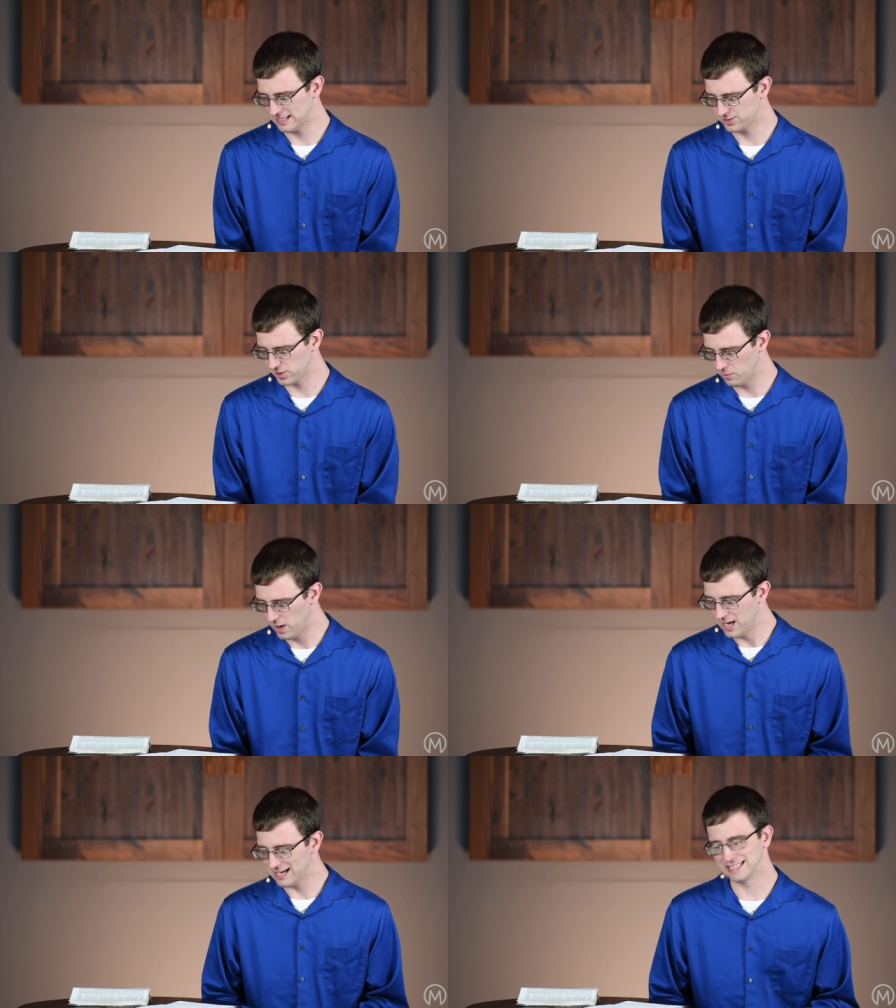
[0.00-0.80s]
And
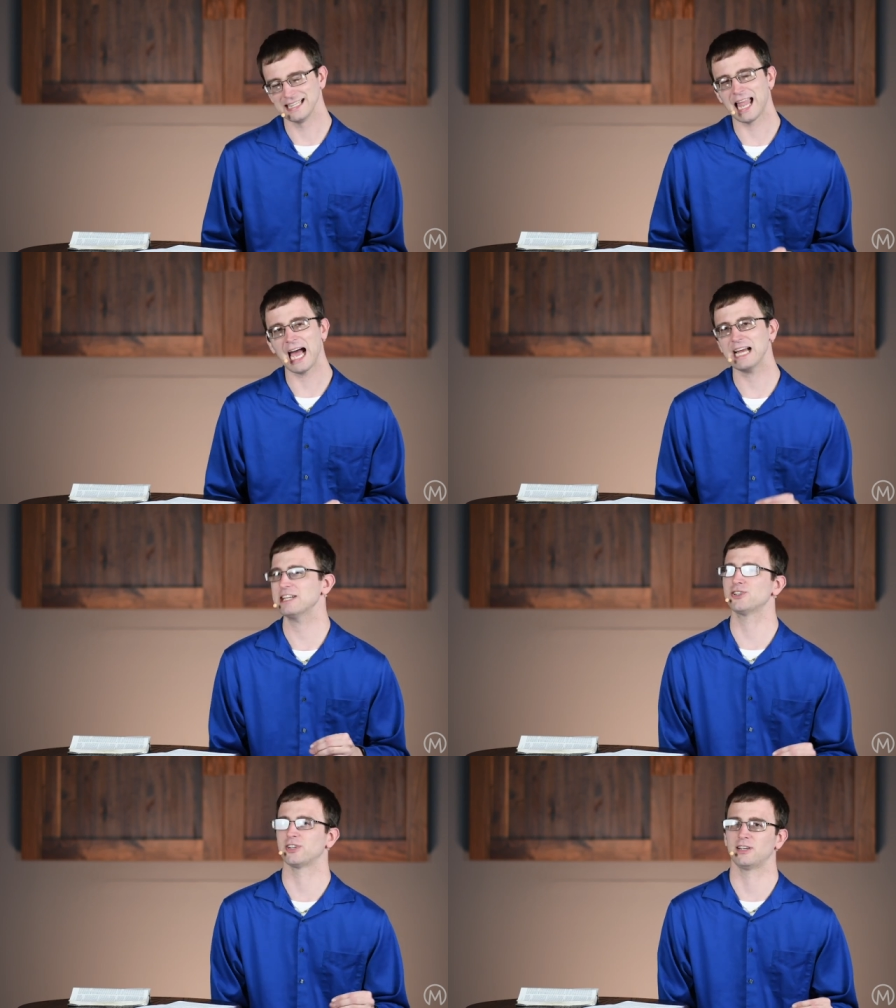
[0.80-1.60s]
so,
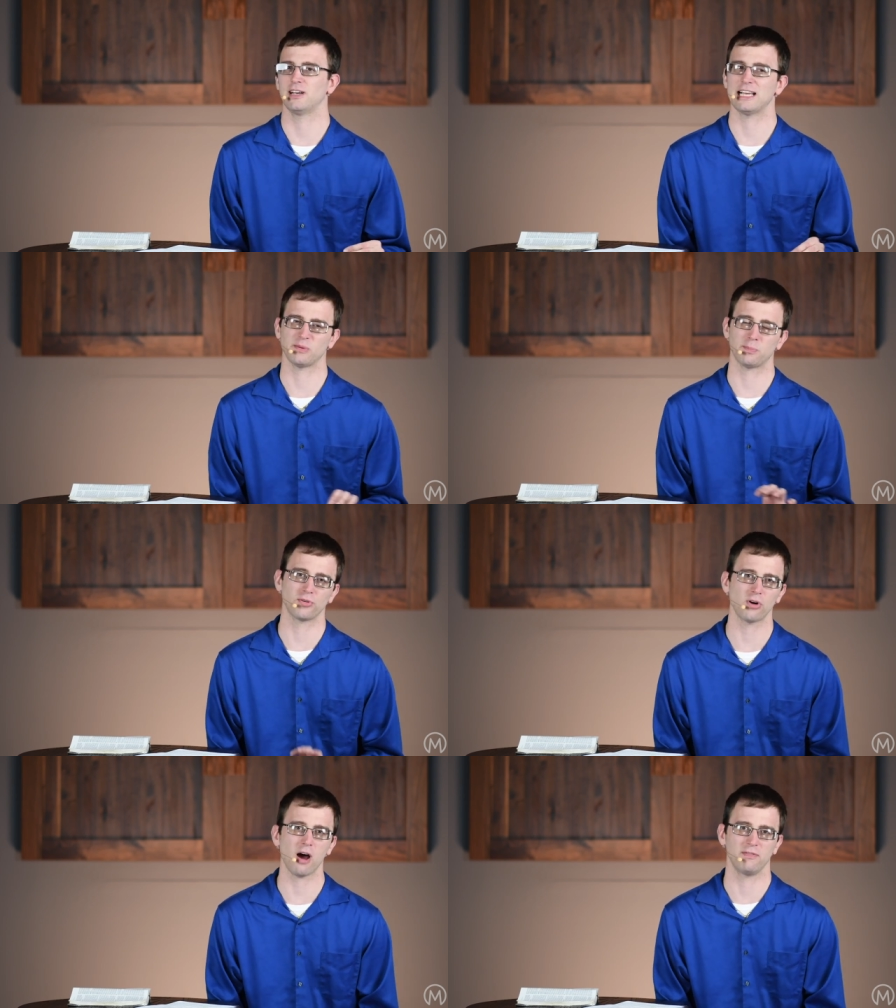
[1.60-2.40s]
Elijah, as a
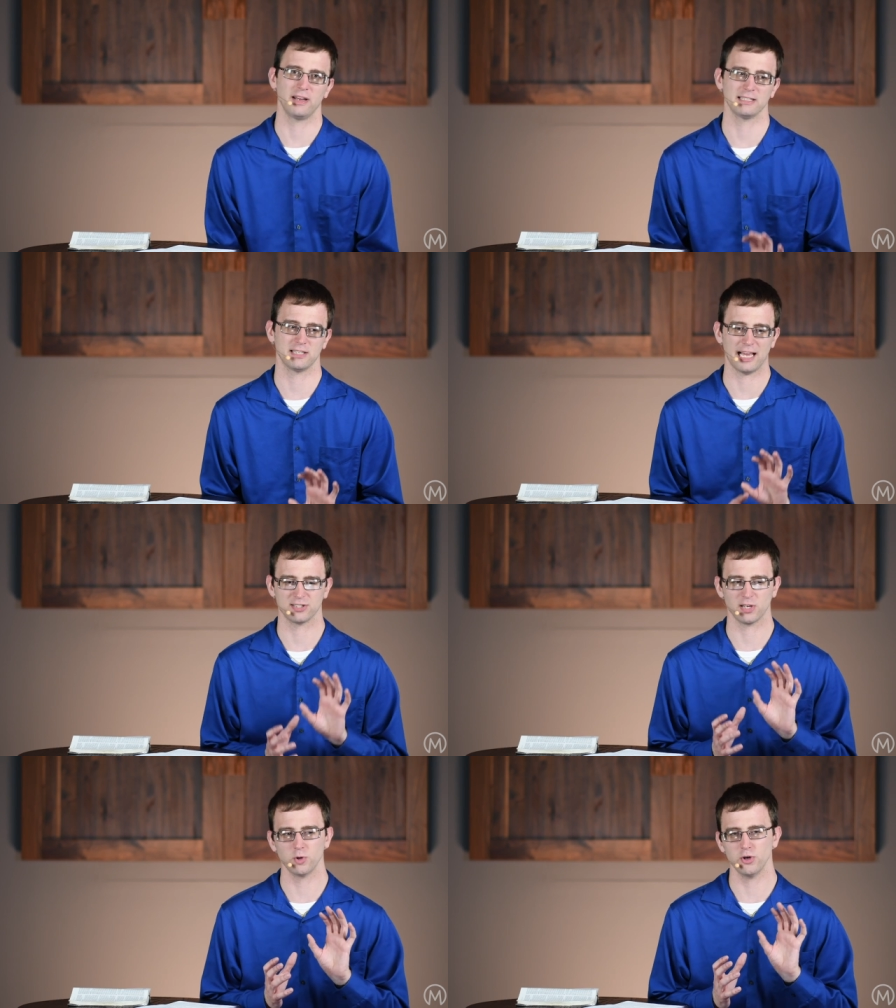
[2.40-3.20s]
prophet, as,
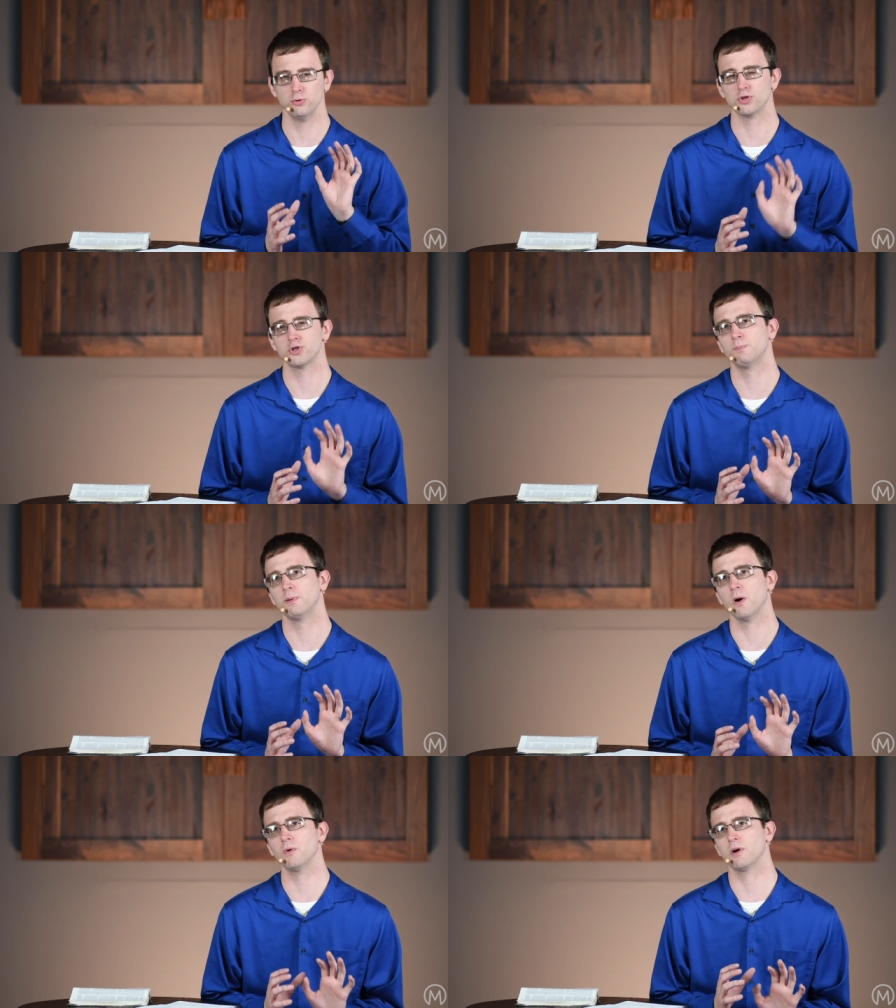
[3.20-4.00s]
as someone who
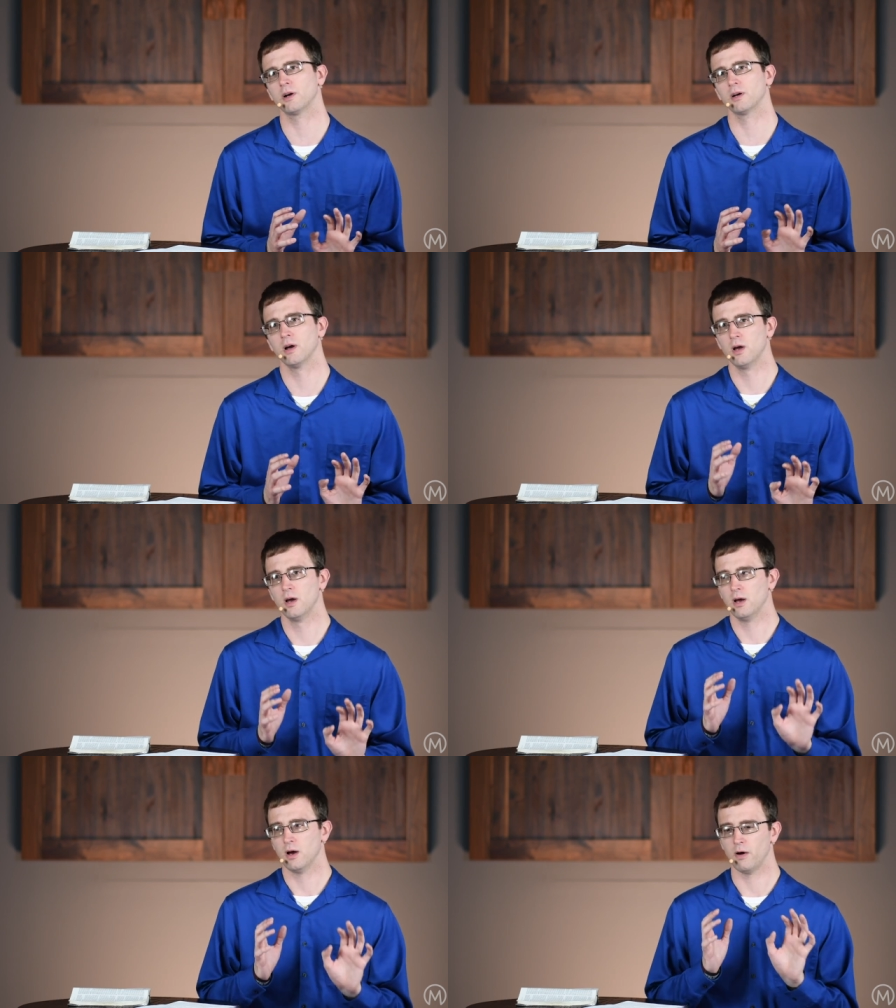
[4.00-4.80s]
spoke
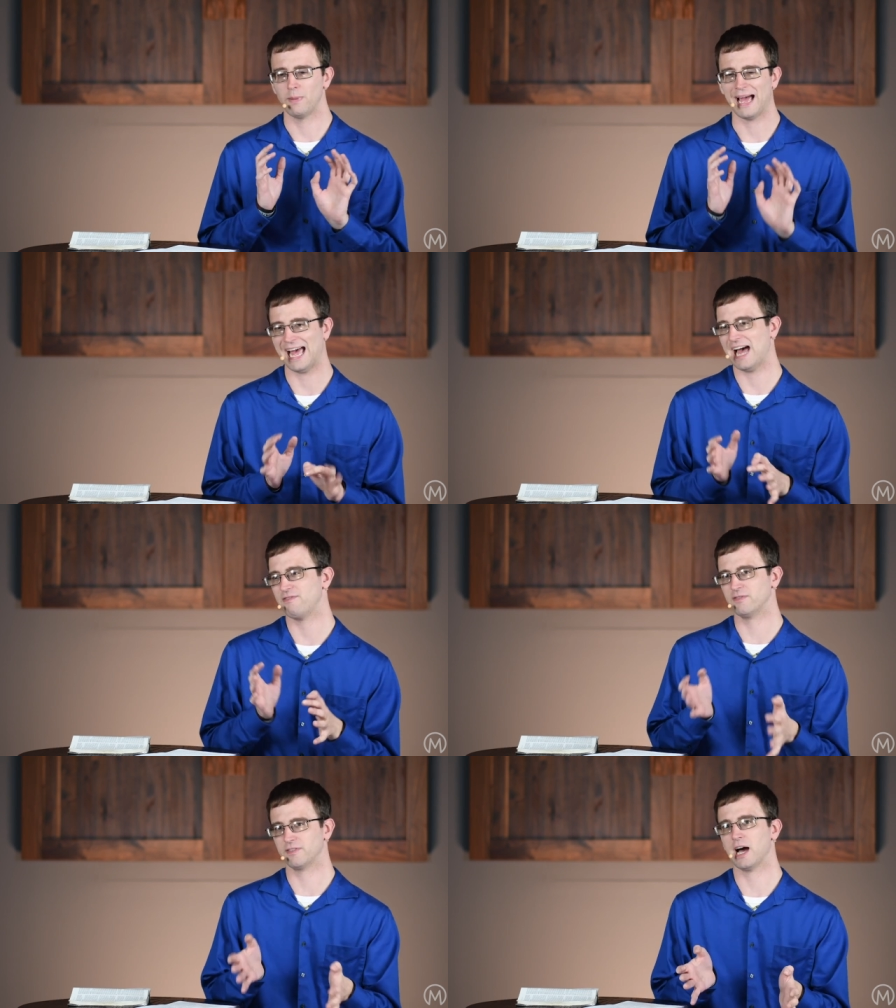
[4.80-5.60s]
on
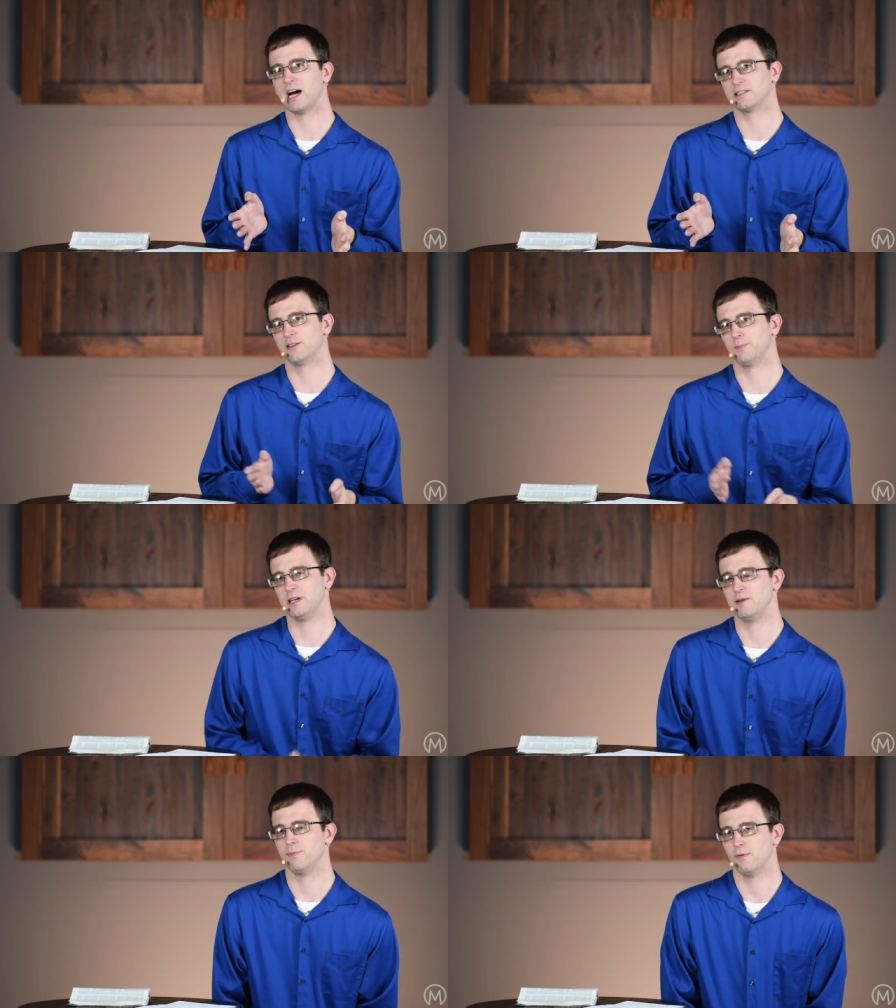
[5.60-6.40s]
behalf of God to the
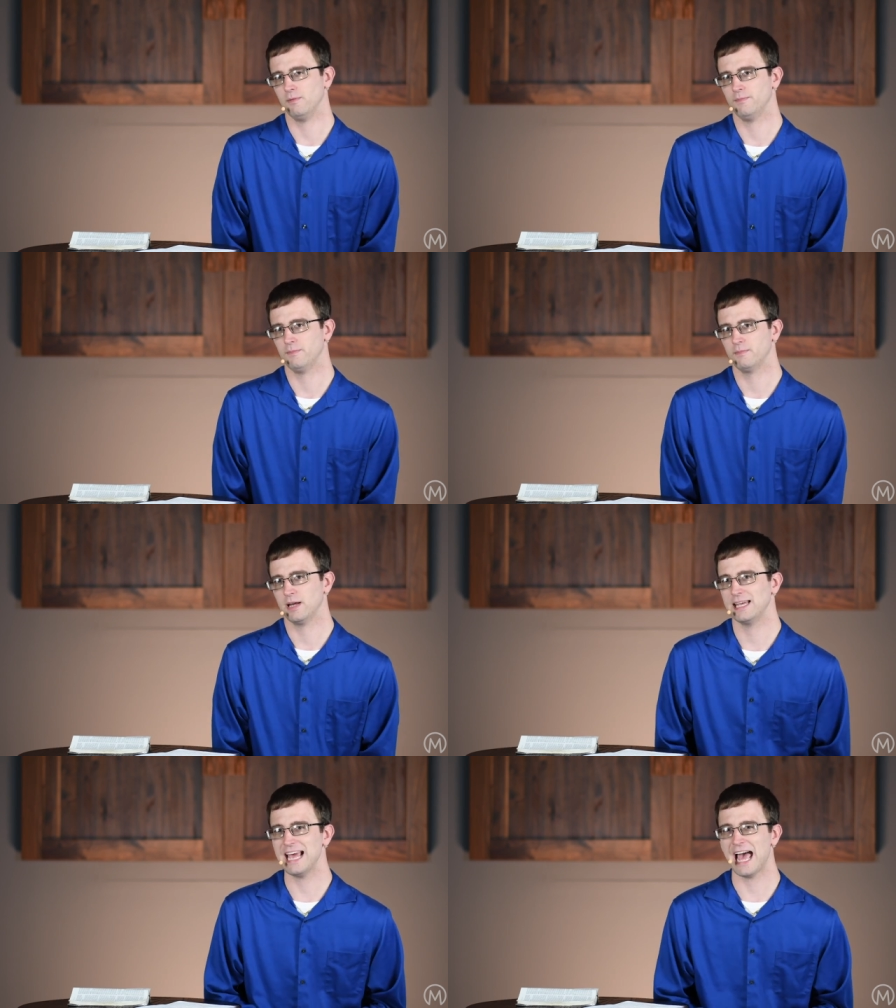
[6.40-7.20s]
people,
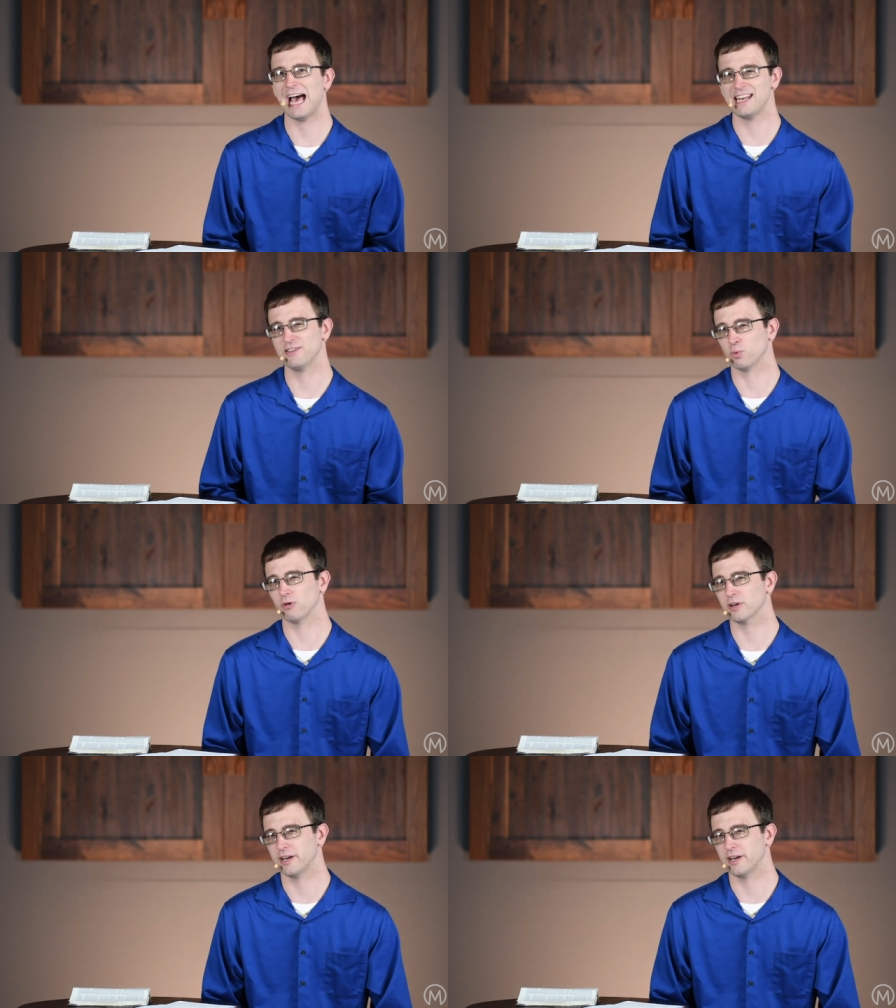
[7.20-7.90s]
he had his work